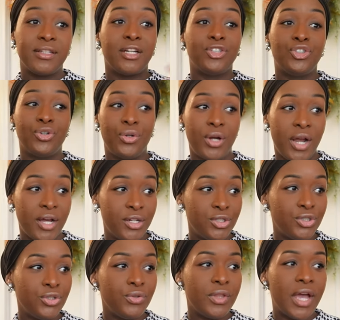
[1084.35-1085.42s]
I showed her how to
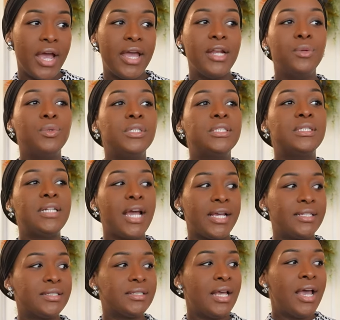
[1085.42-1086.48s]
do that. And it was
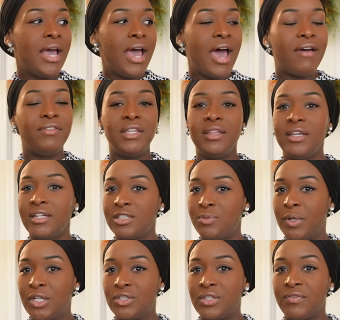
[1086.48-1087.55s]
nice having the
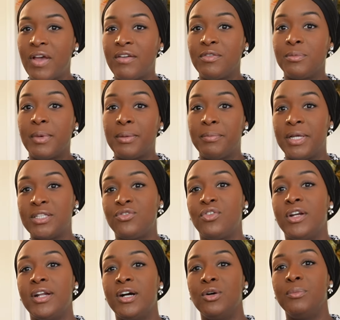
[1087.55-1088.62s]
experience of having my best
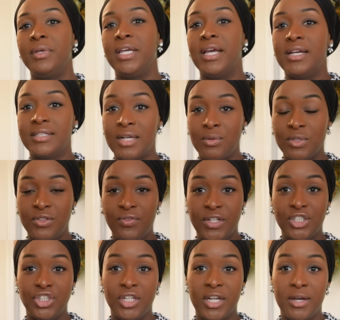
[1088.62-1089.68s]
friend help me as I was
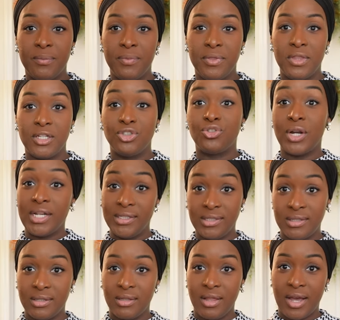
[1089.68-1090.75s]
finishing up the
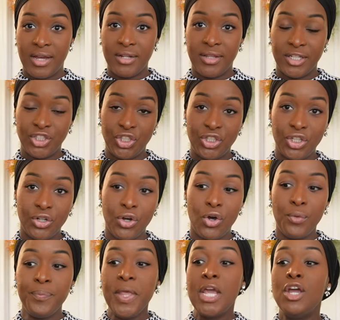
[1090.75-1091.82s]
dress that she took
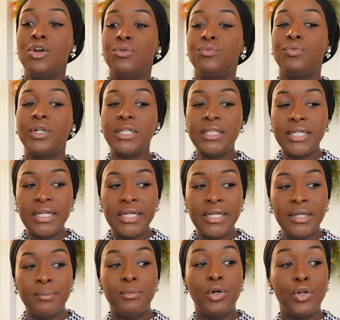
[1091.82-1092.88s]
home.
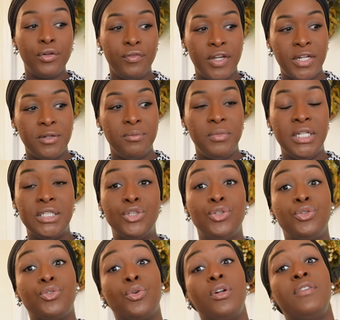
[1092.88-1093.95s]
Really motivated me to
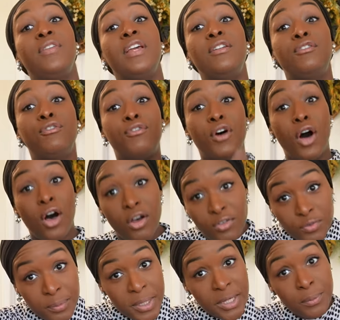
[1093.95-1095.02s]
sort of
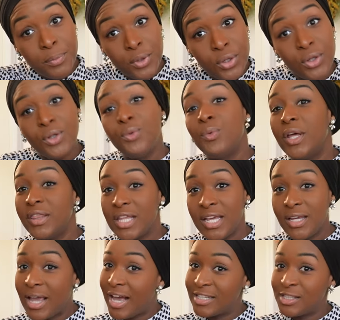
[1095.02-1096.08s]
involve people when
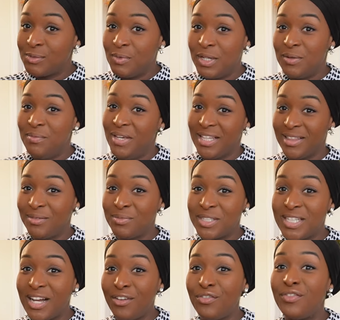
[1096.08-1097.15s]
they ask me to make them
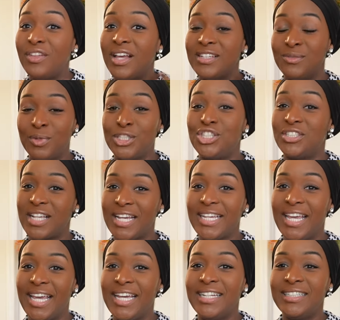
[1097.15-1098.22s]
stuff as much as I
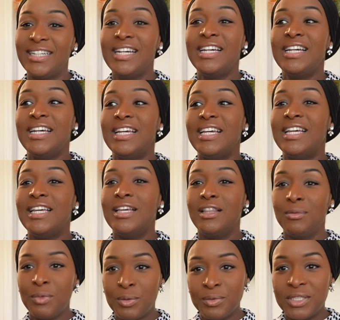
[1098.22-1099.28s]
can. In
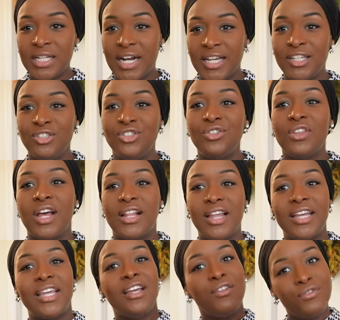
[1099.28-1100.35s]
the moments that I can do that,
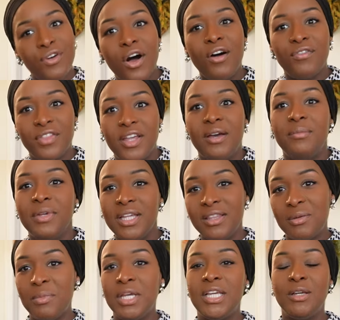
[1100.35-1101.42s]
like, involve them in the
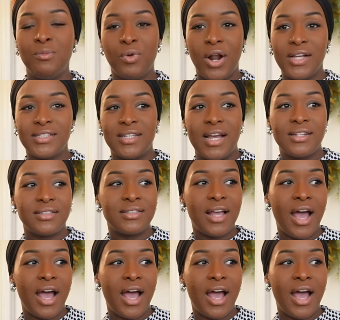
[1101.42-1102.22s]
making process.